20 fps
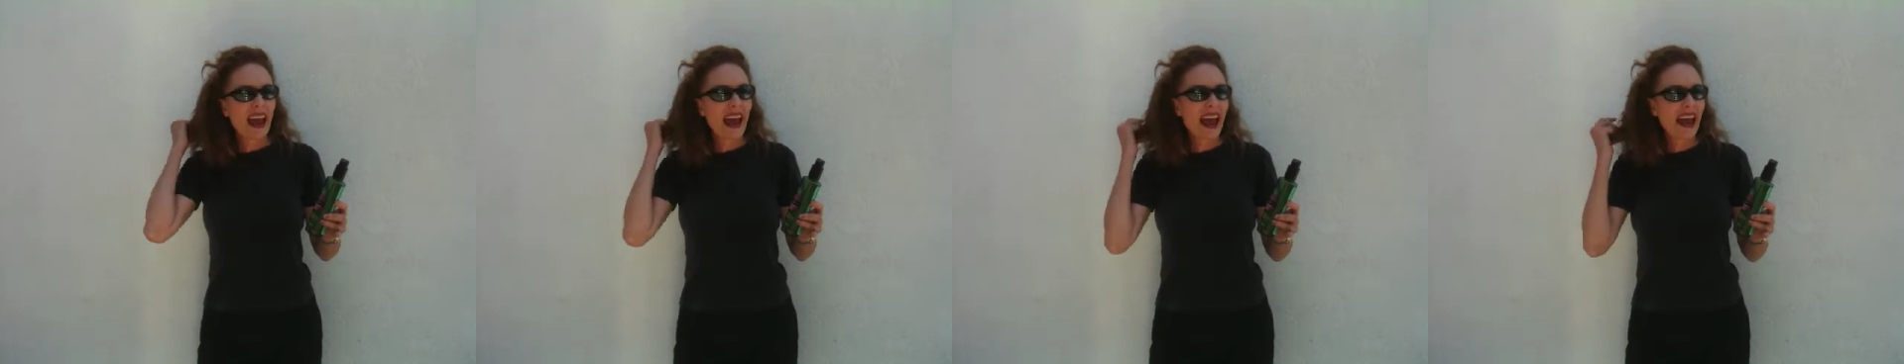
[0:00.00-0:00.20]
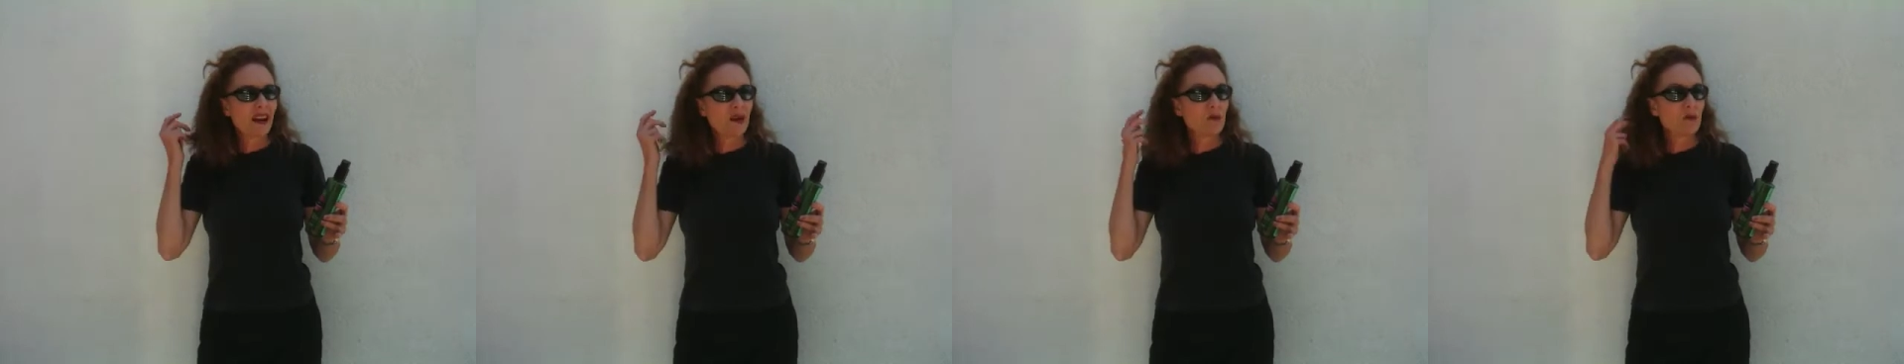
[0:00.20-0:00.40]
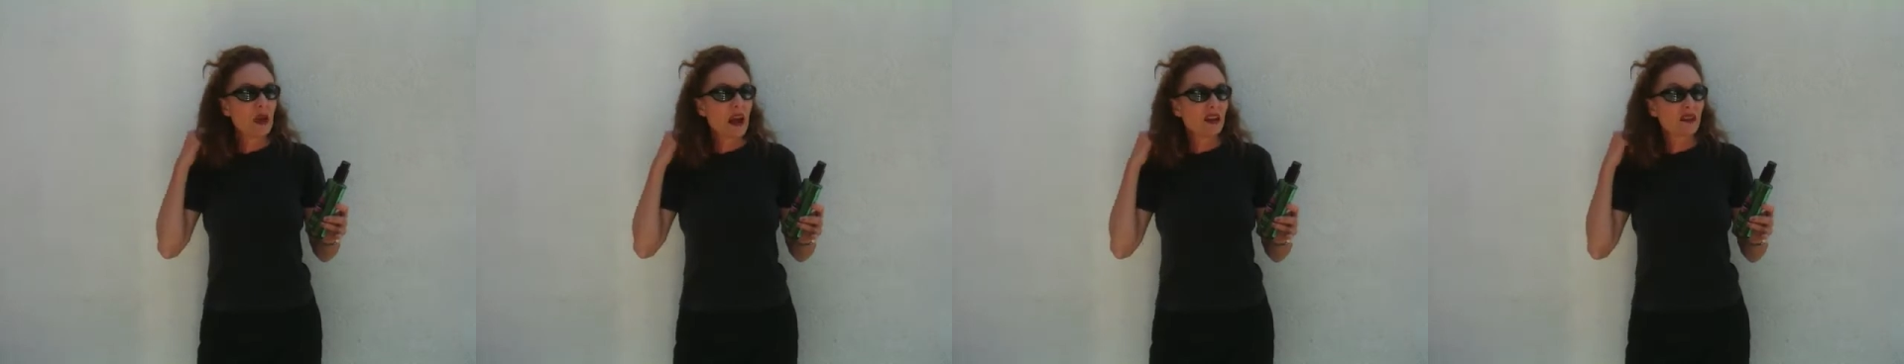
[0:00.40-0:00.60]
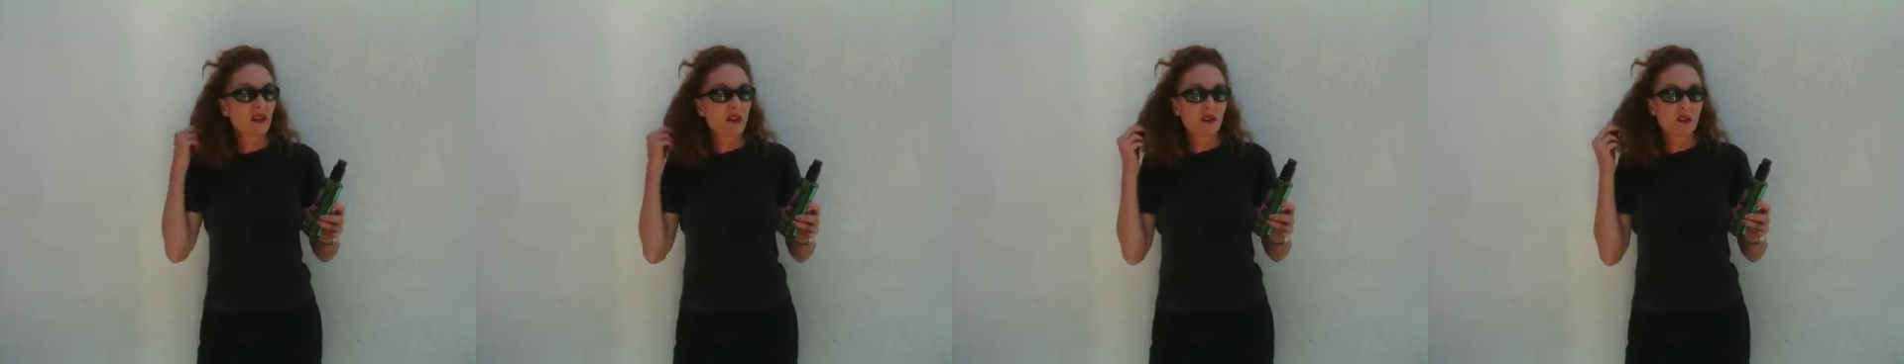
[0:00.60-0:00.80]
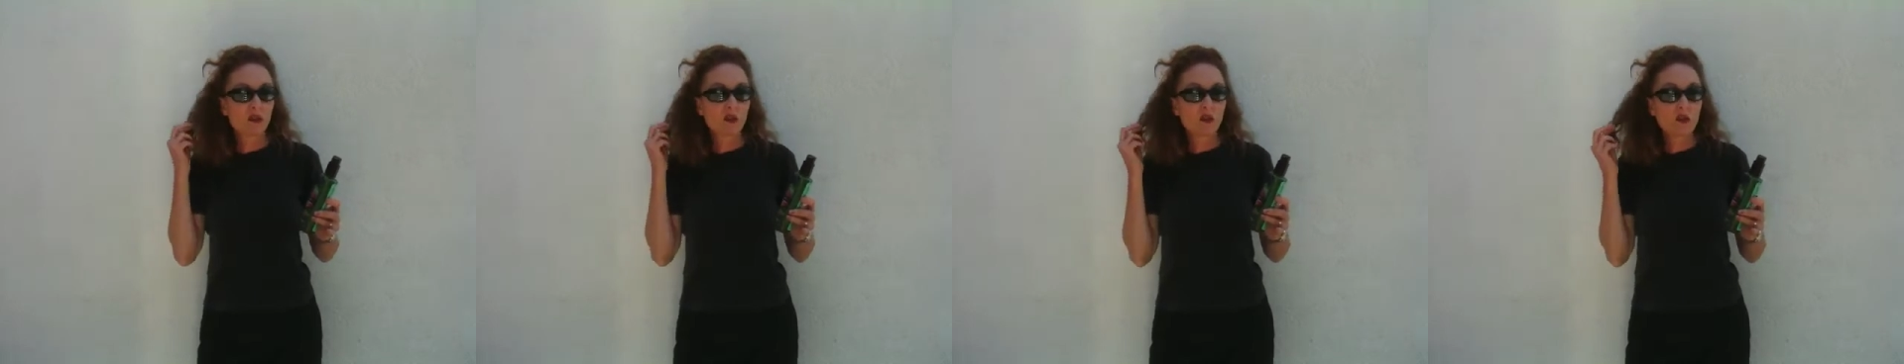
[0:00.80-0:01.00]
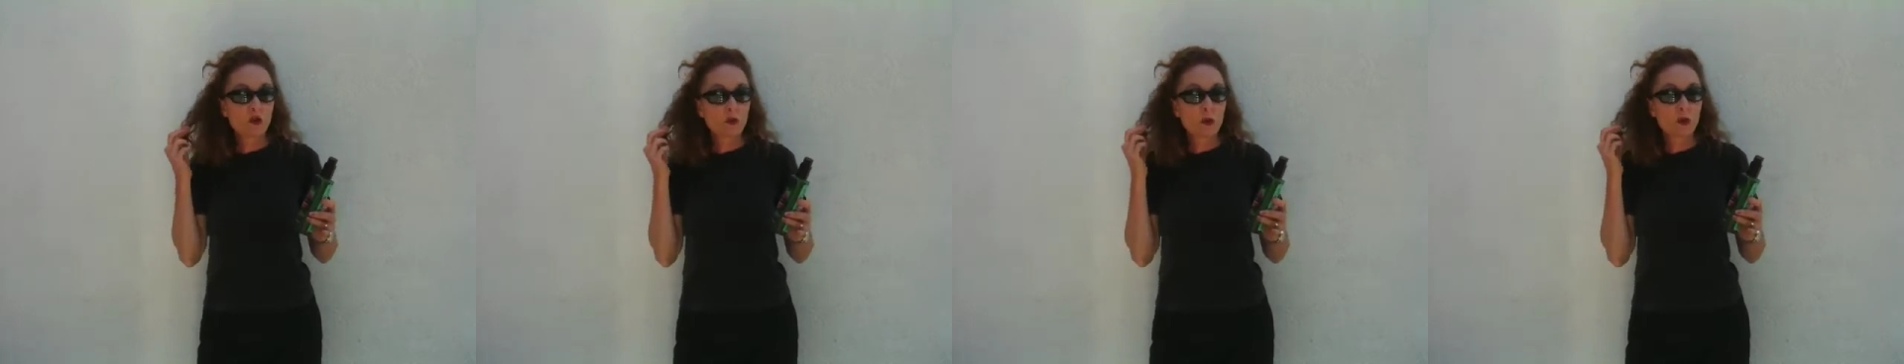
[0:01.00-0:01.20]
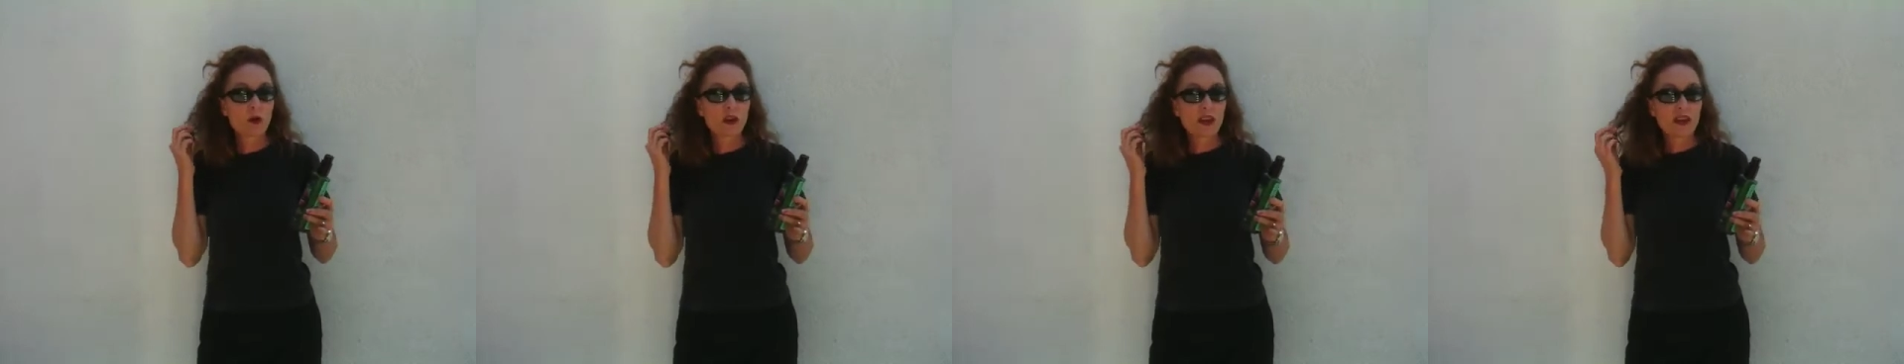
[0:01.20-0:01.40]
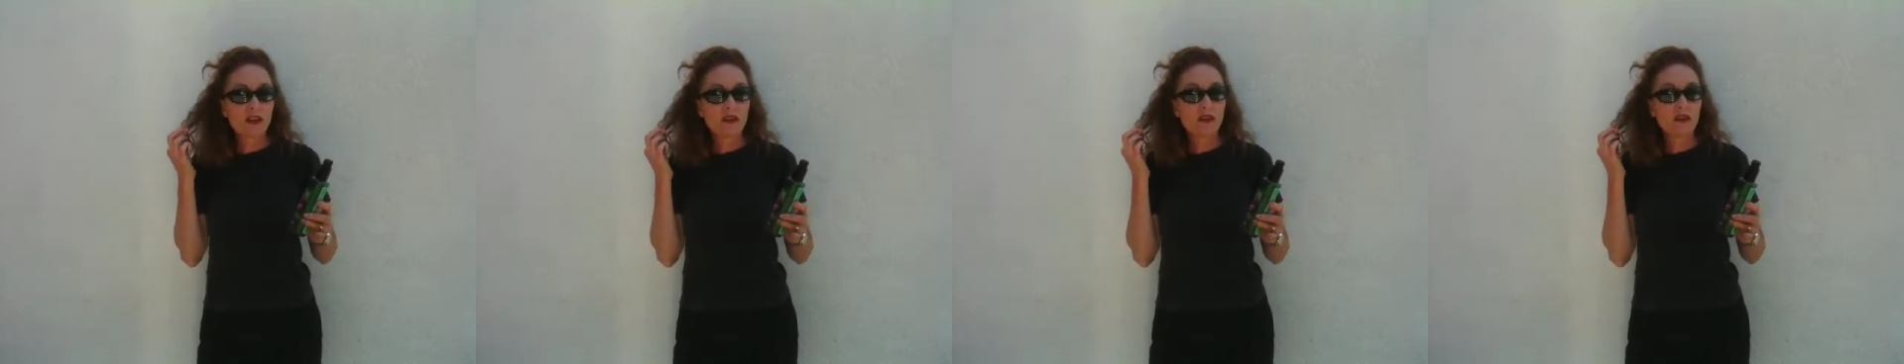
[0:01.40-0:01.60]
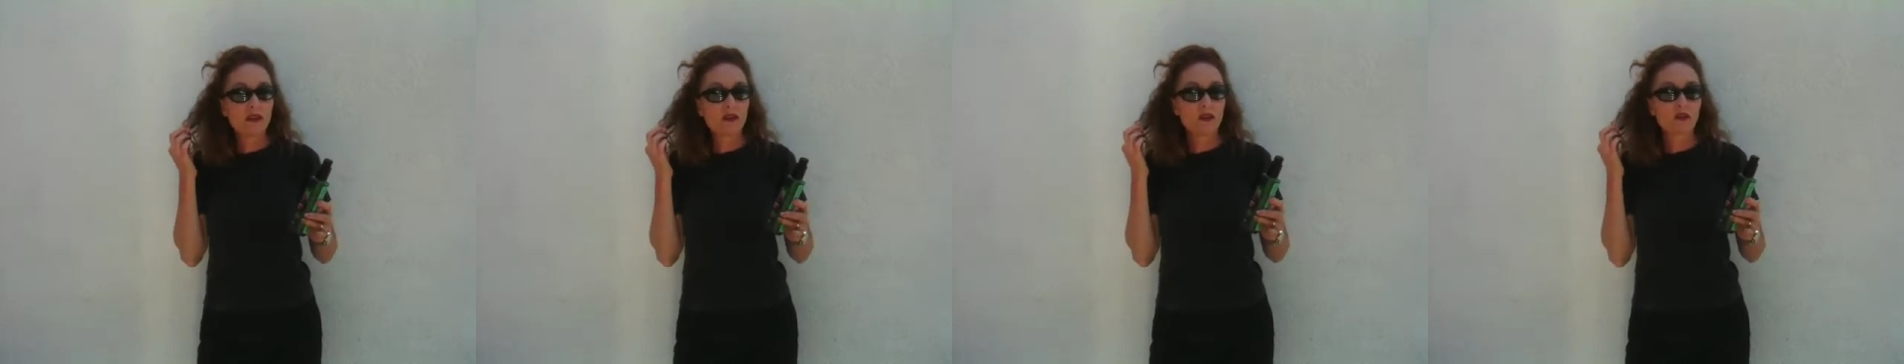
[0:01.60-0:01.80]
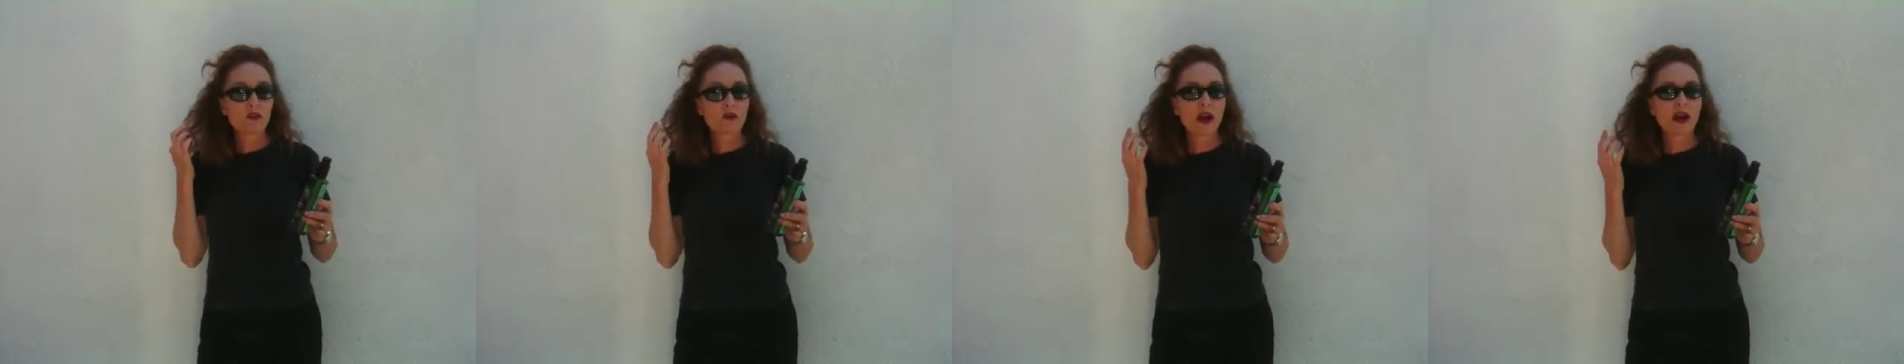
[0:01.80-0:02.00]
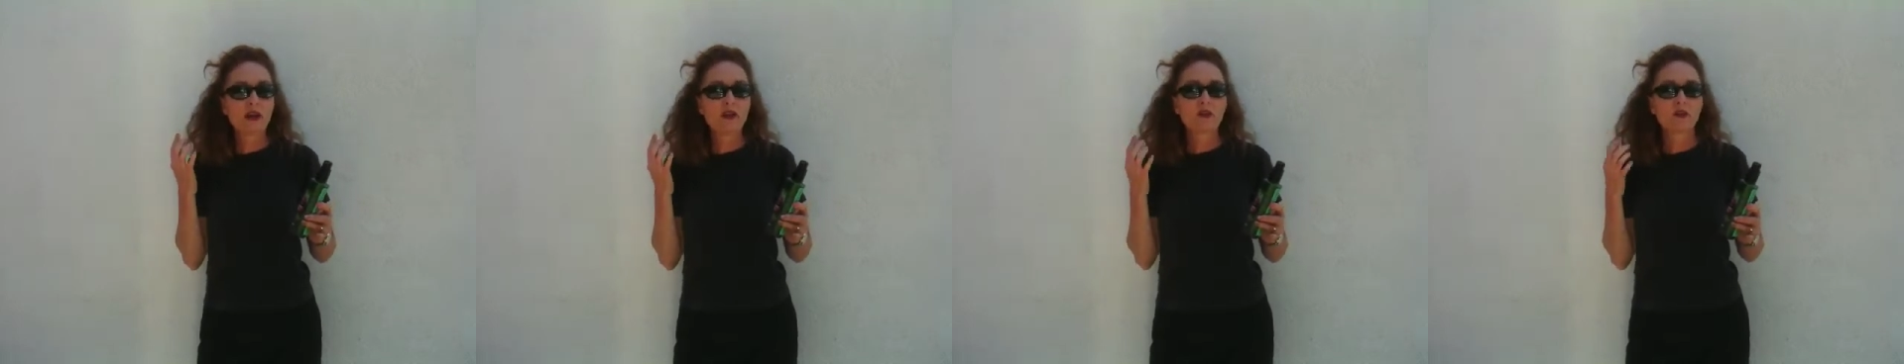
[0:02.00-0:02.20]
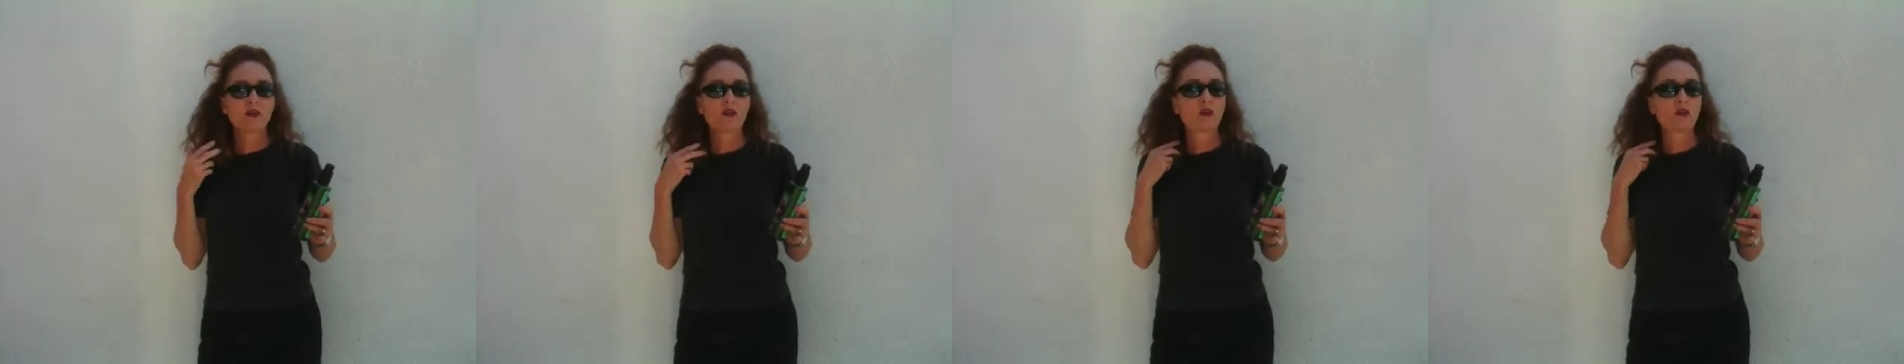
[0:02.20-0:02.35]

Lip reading: and it makes it super easy to straighten.